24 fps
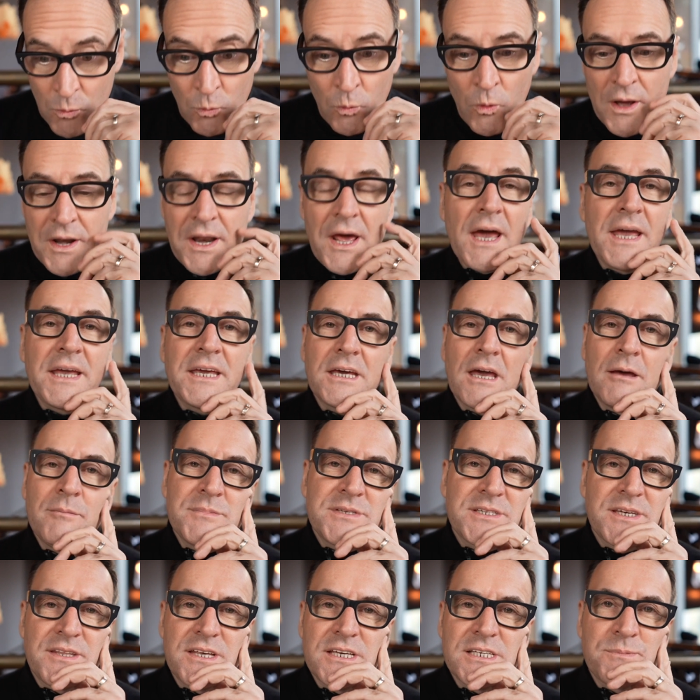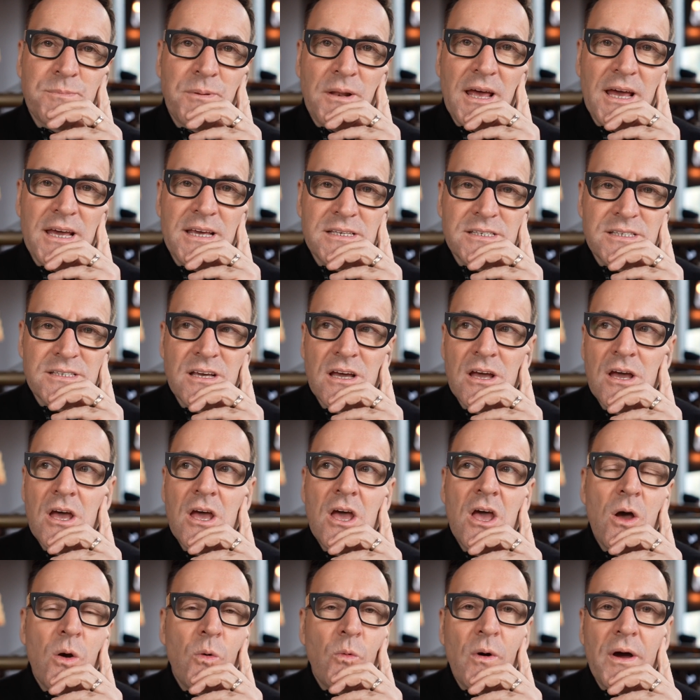when I come to this place,
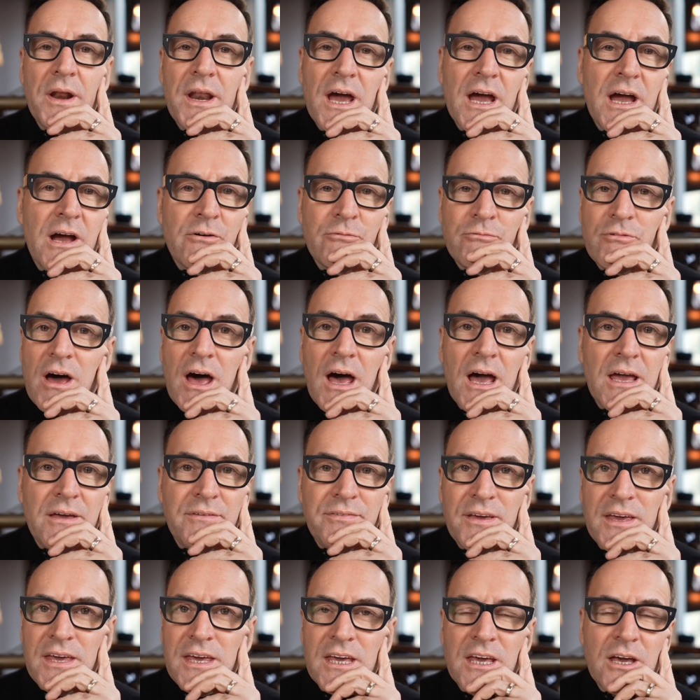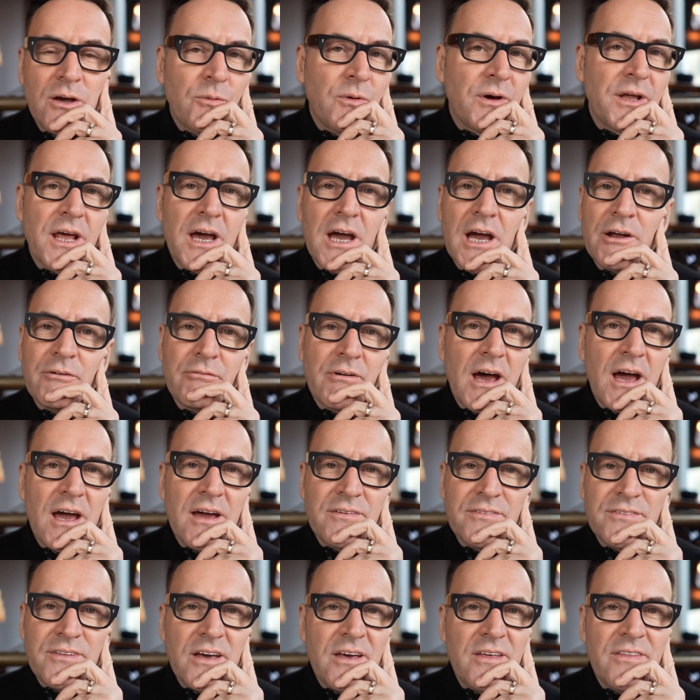when I arrive here, when I
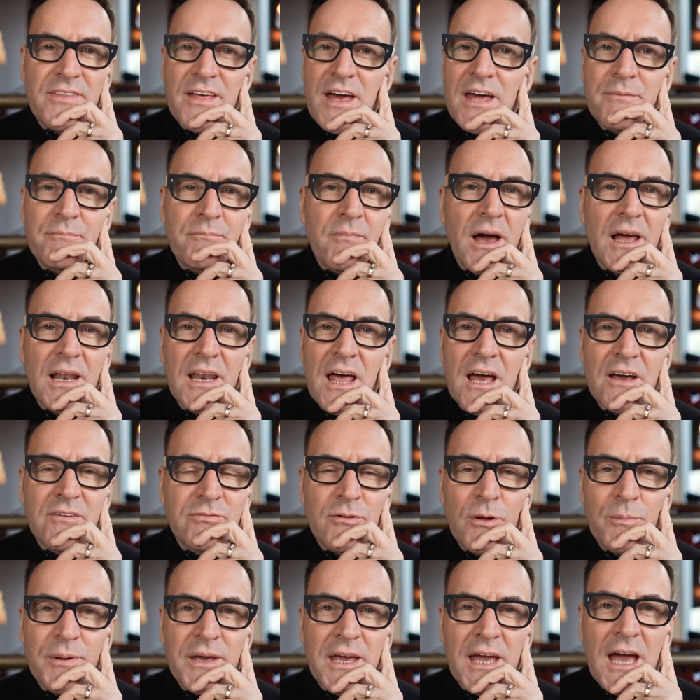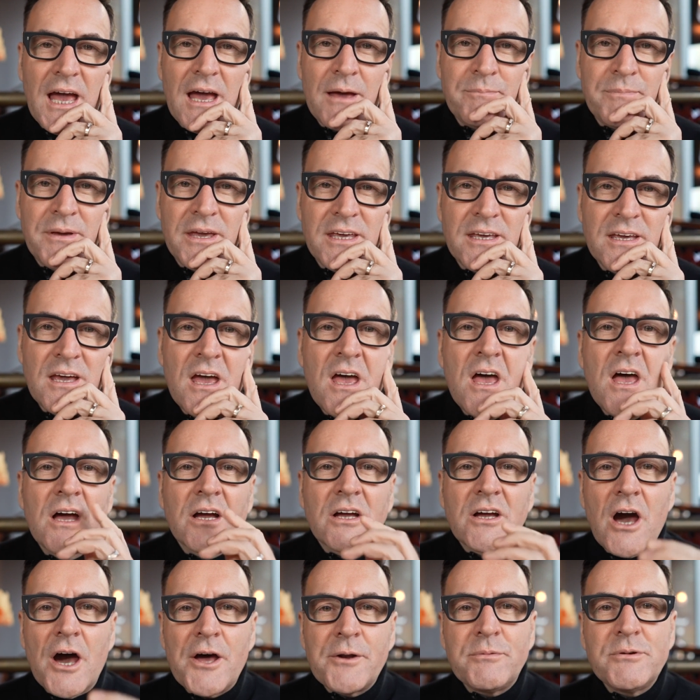arrive there, then my life will be happy.
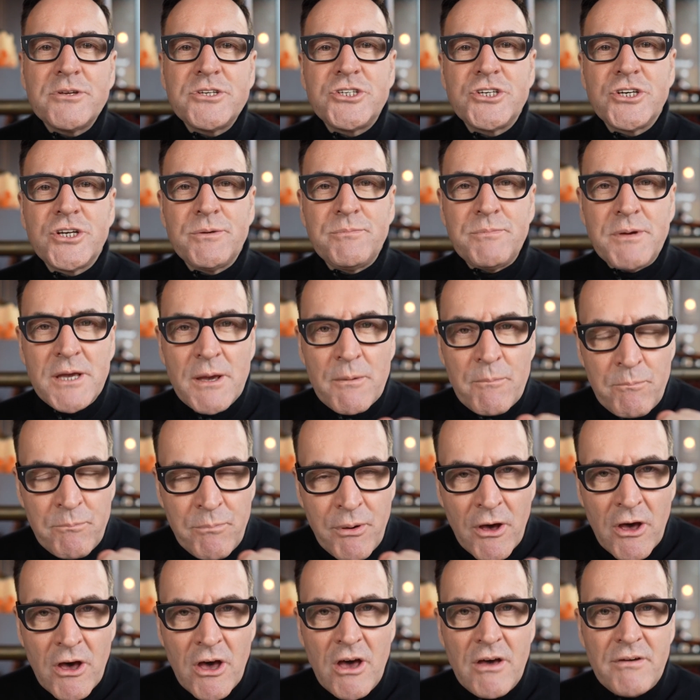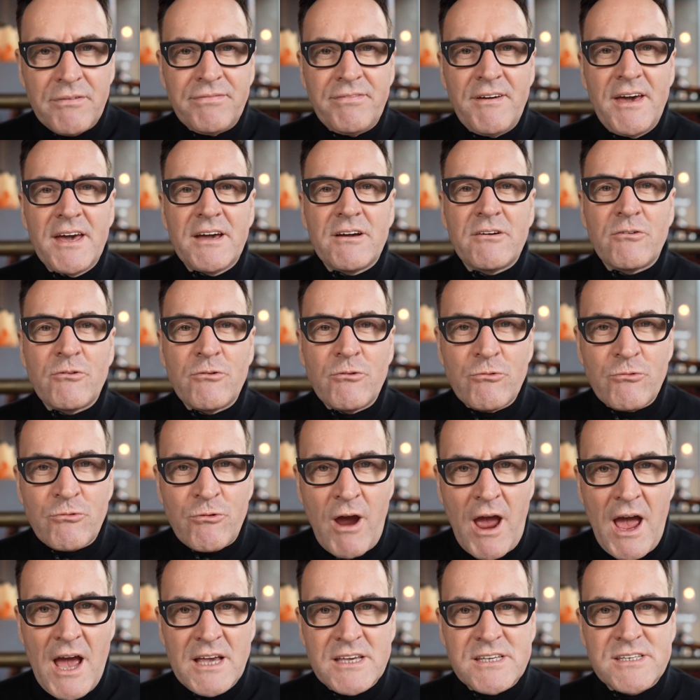God wants you to be at perfect
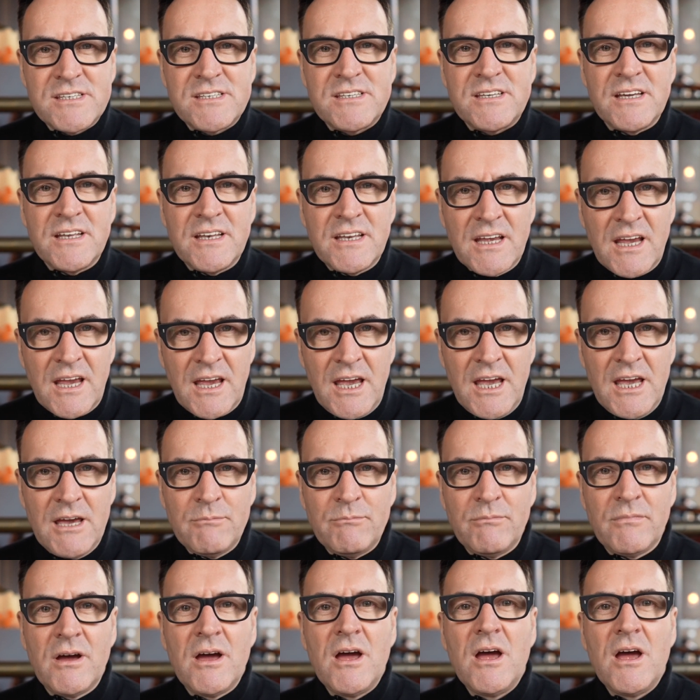rest in Him